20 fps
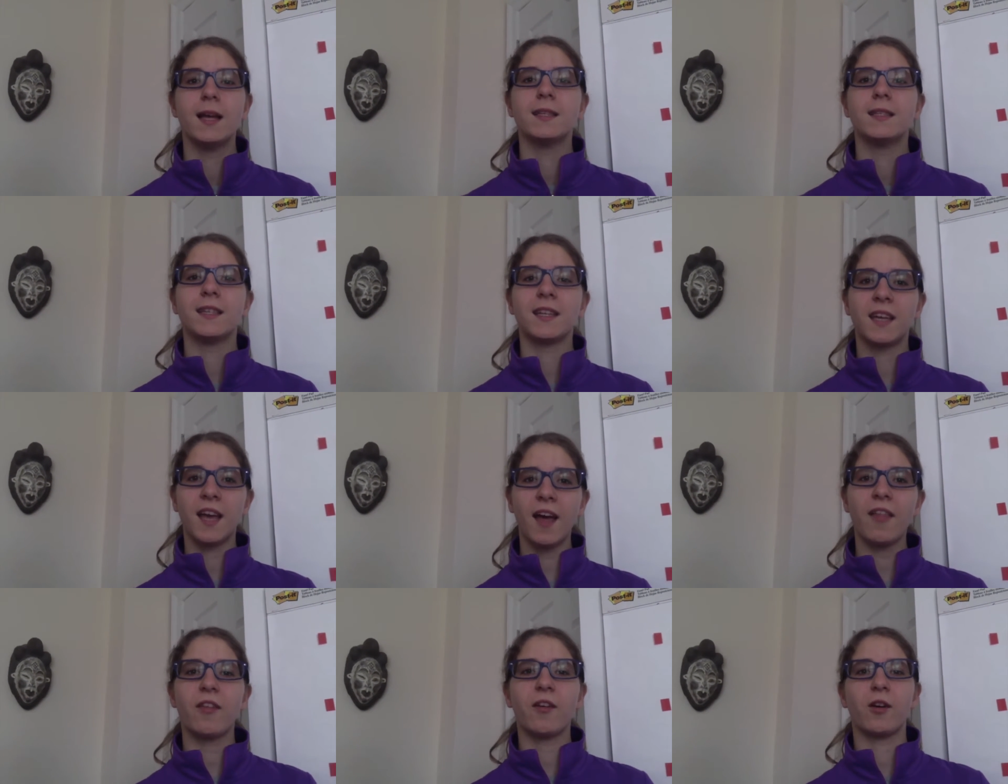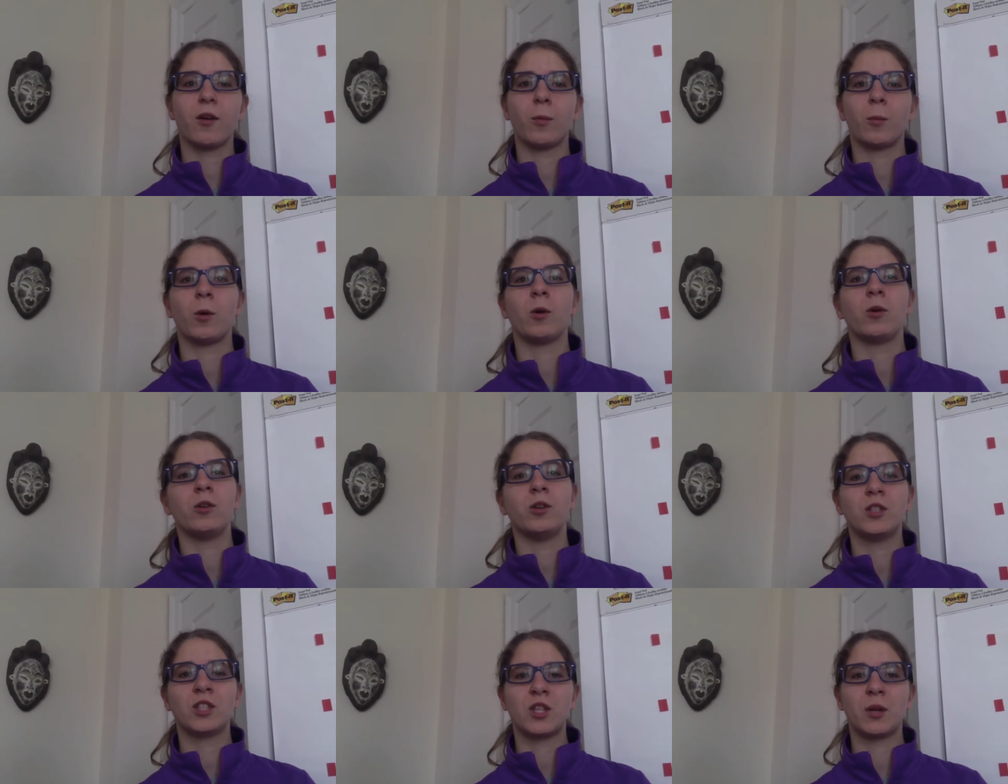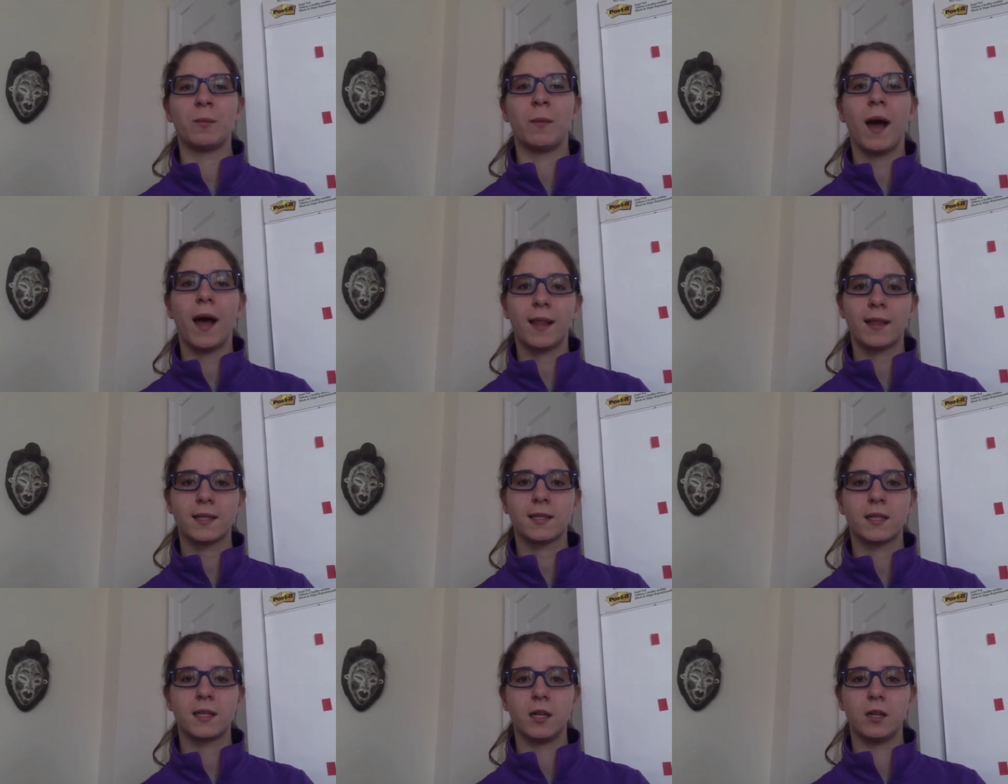Together, we'll use our
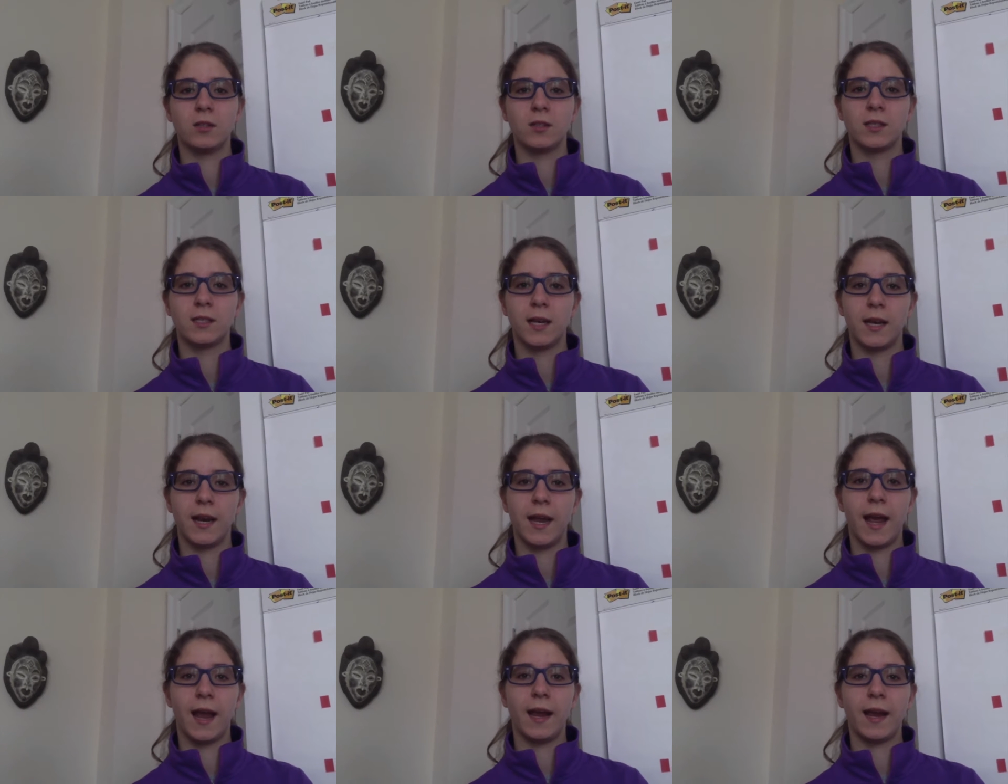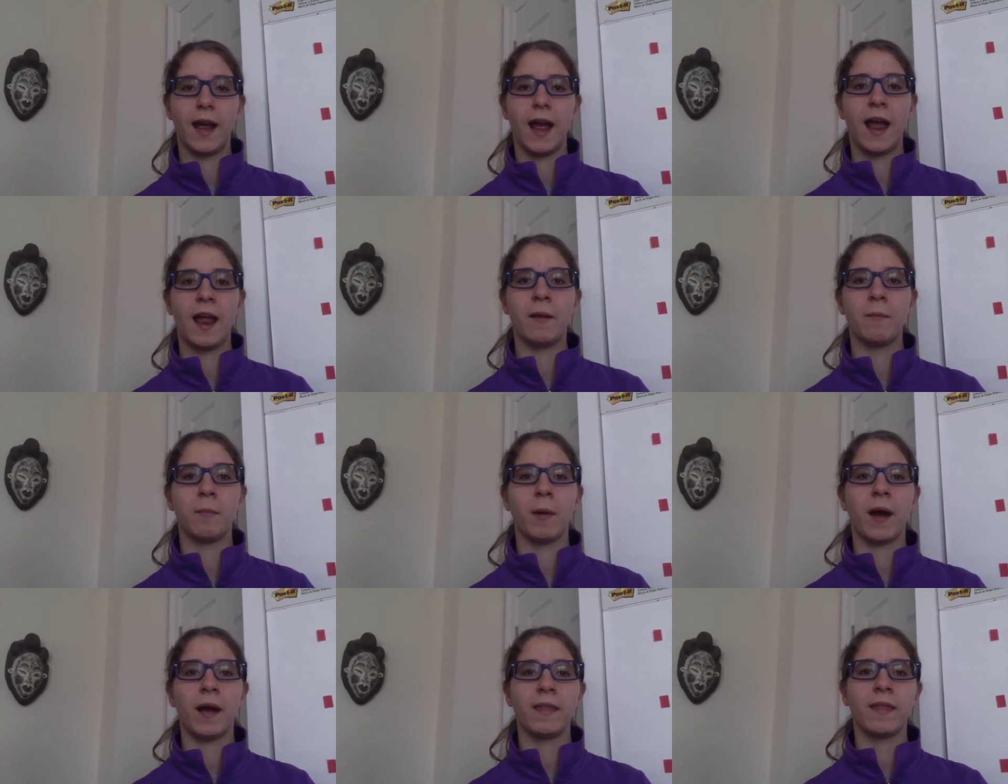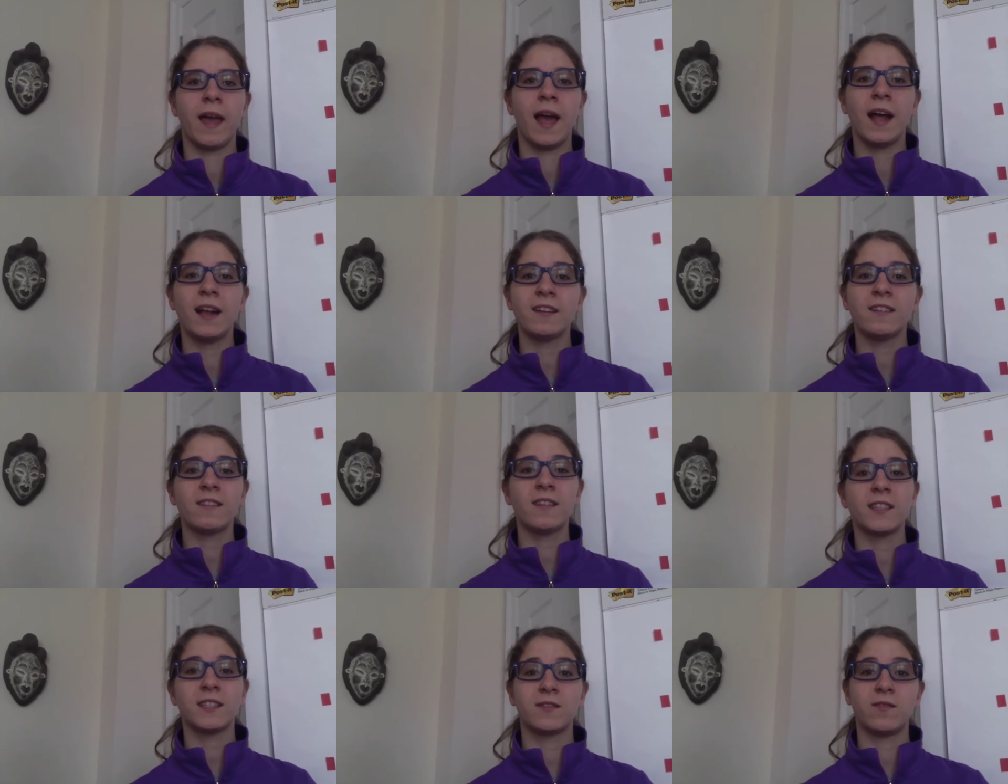math skills today, and by the end
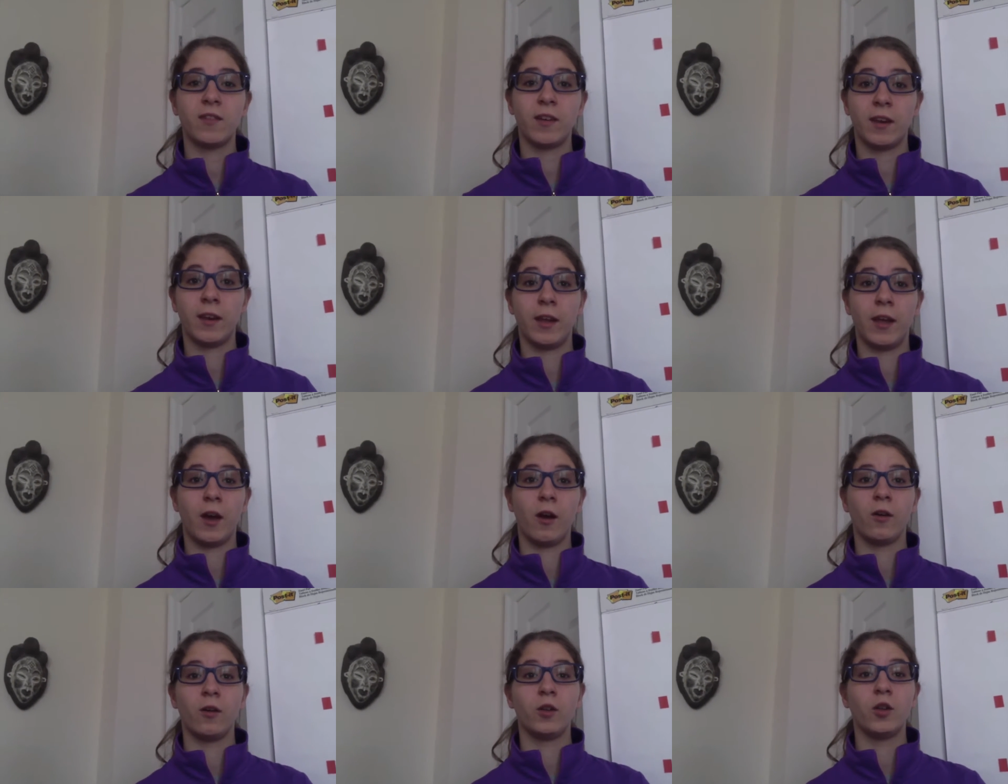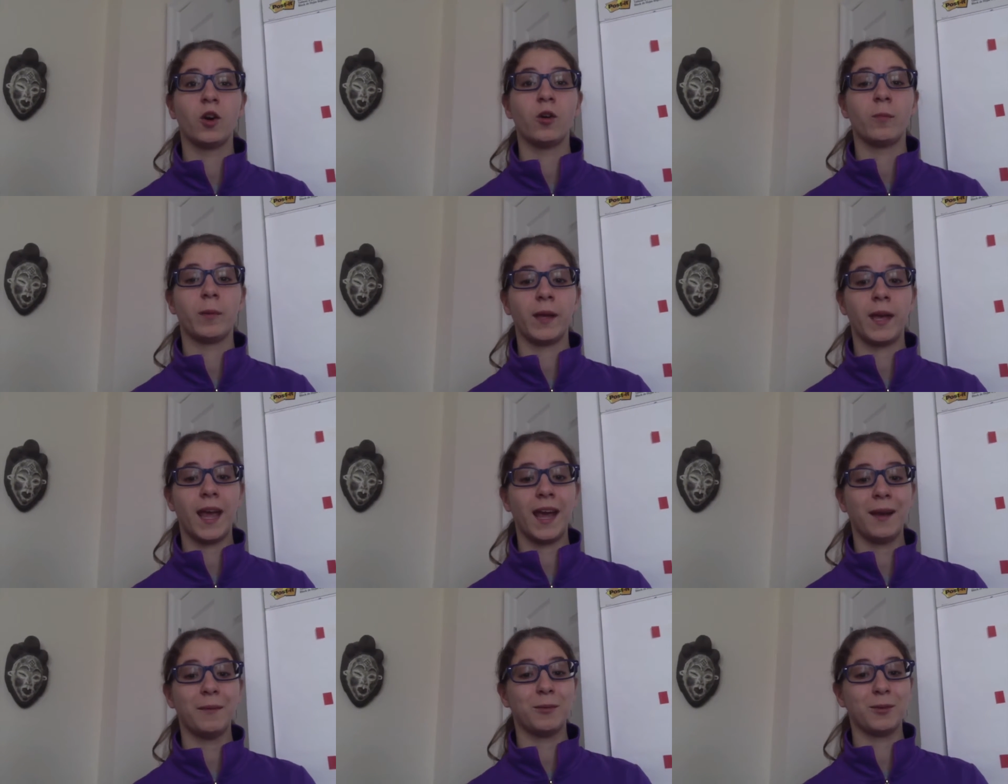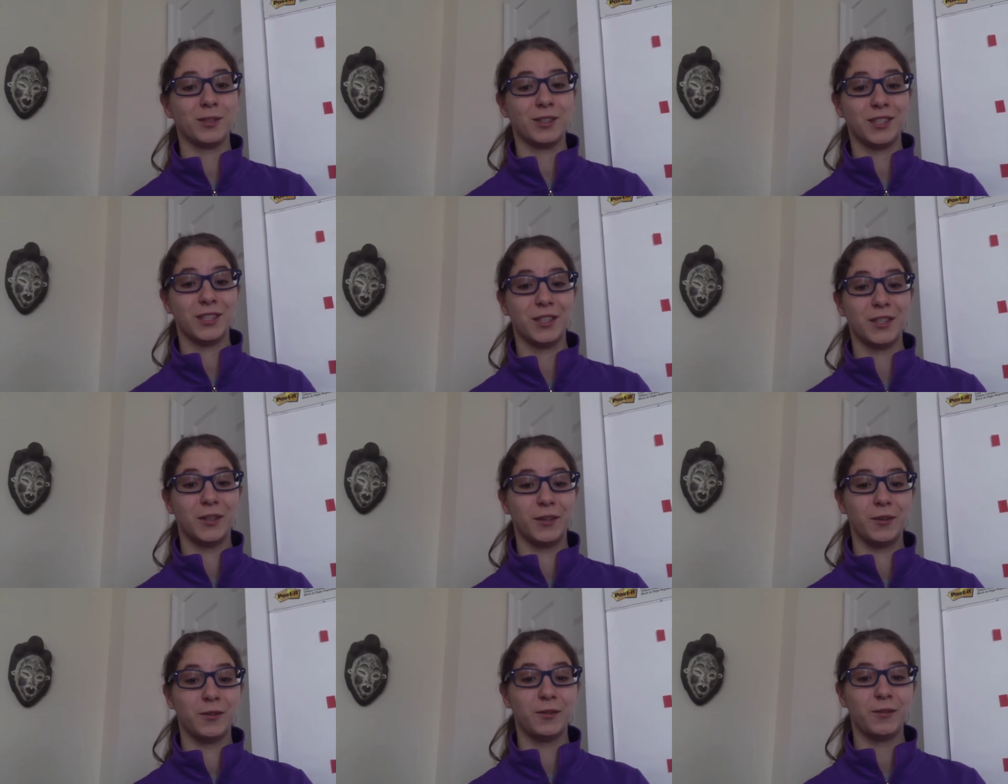of this video, you'll be able to